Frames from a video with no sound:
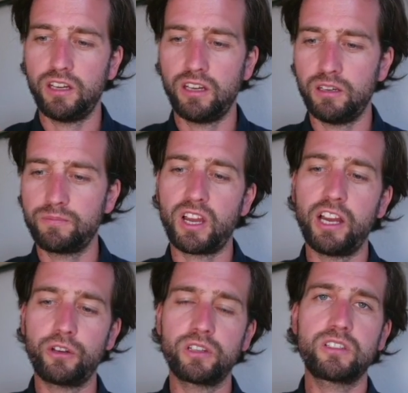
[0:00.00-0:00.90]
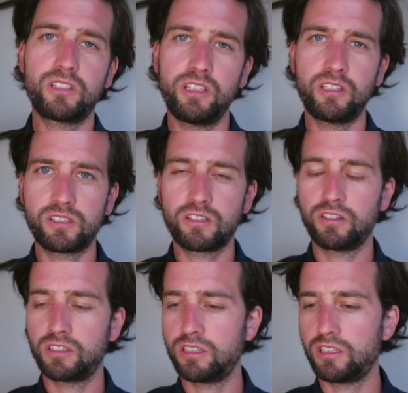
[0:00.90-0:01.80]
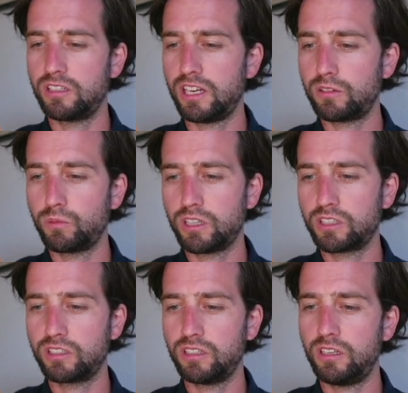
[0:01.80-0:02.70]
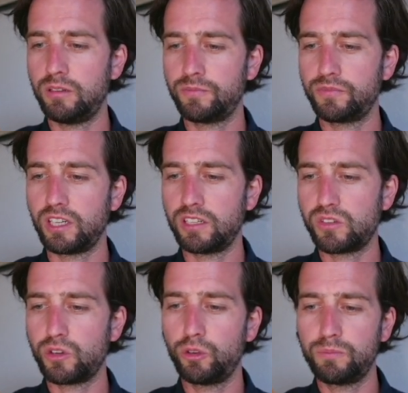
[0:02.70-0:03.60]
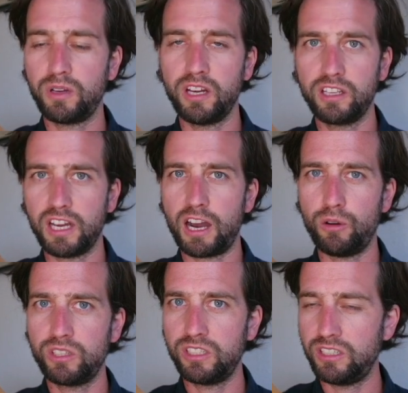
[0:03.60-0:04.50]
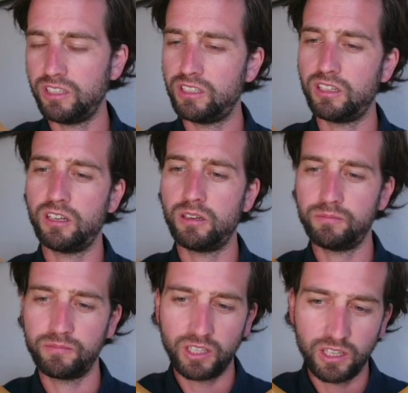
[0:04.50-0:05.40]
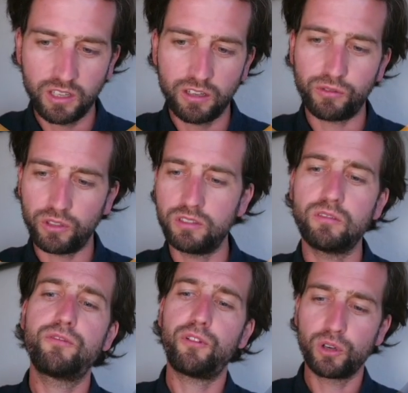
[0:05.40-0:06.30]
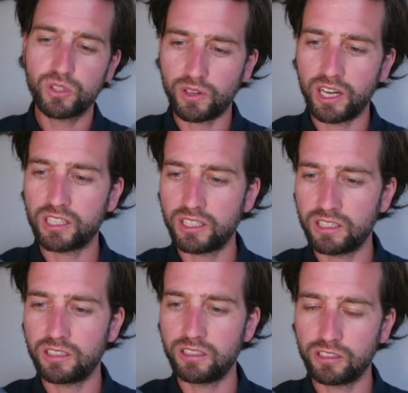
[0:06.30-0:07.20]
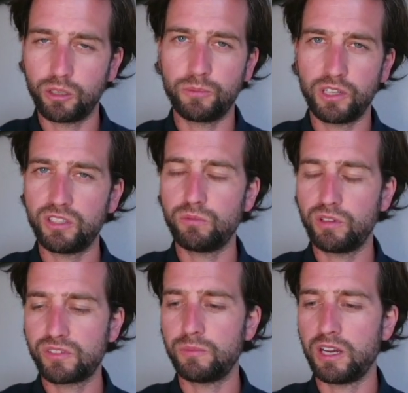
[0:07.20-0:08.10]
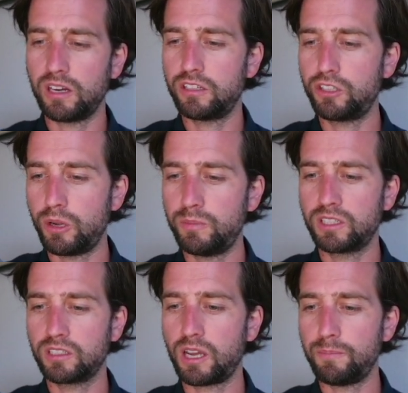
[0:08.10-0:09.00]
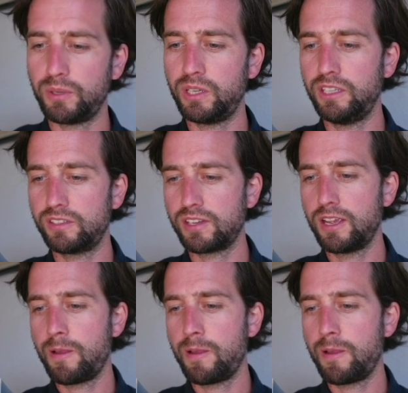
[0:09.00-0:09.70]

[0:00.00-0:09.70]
Ionity is the network that is owned by Audi, Volkswagen in cooperation with some other German companies.